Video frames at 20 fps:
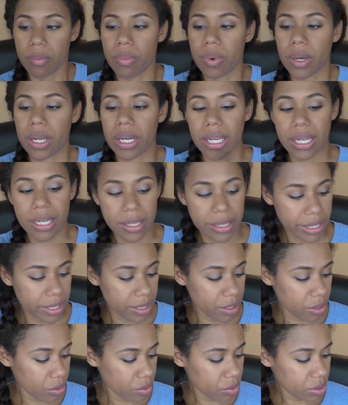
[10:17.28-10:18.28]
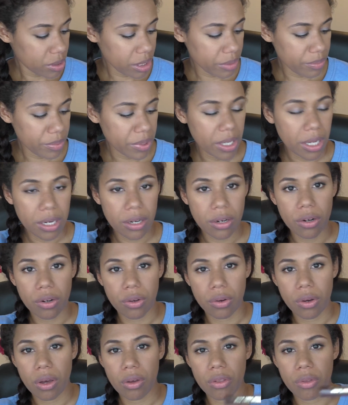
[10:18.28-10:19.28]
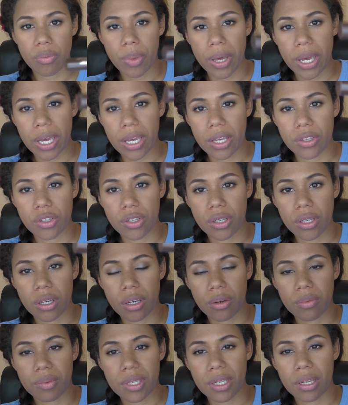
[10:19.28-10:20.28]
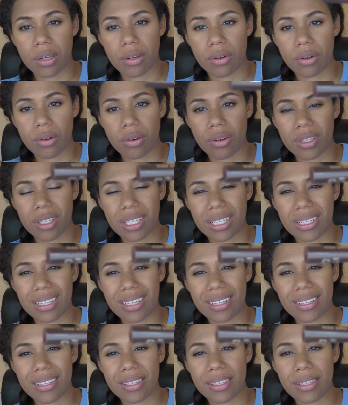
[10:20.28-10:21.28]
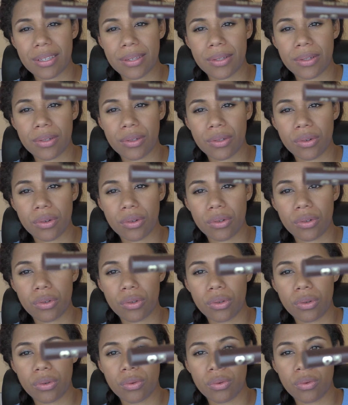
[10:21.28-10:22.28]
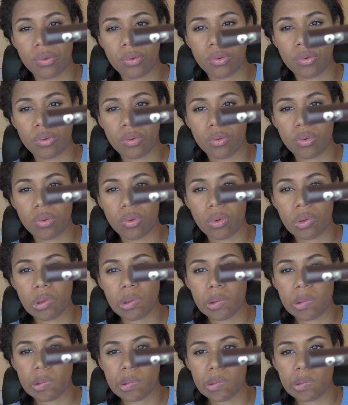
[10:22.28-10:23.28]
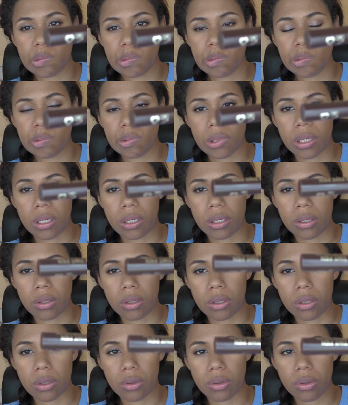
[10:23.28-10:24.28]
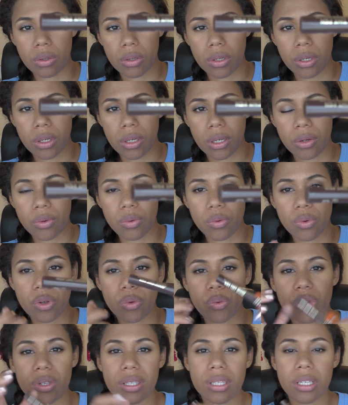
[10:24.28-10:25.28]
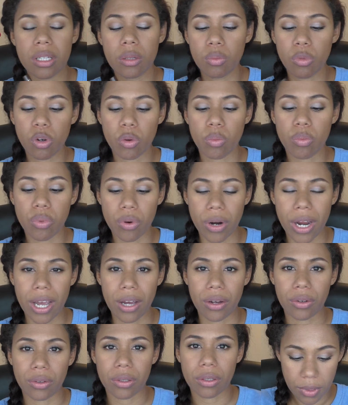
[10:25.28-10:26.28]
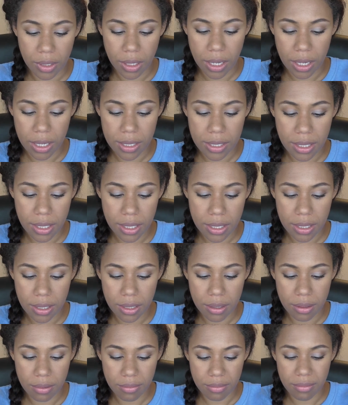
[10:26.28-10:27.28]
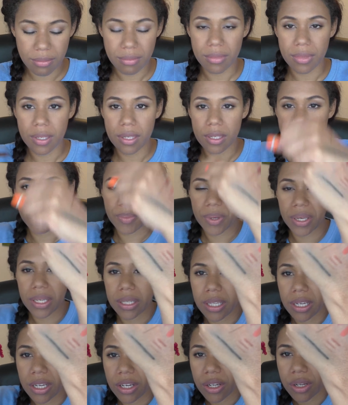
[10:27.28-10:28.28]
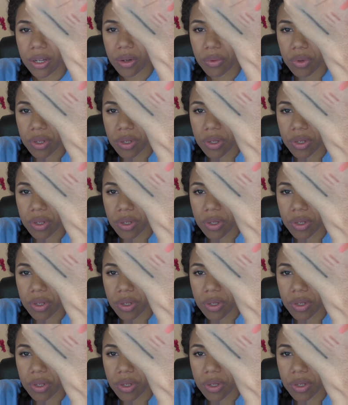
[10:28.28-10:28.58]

but it looked, I mean, I don't know how the packaging comes out across. It still looked too, I don't know. It was still more brown. As I suspected, it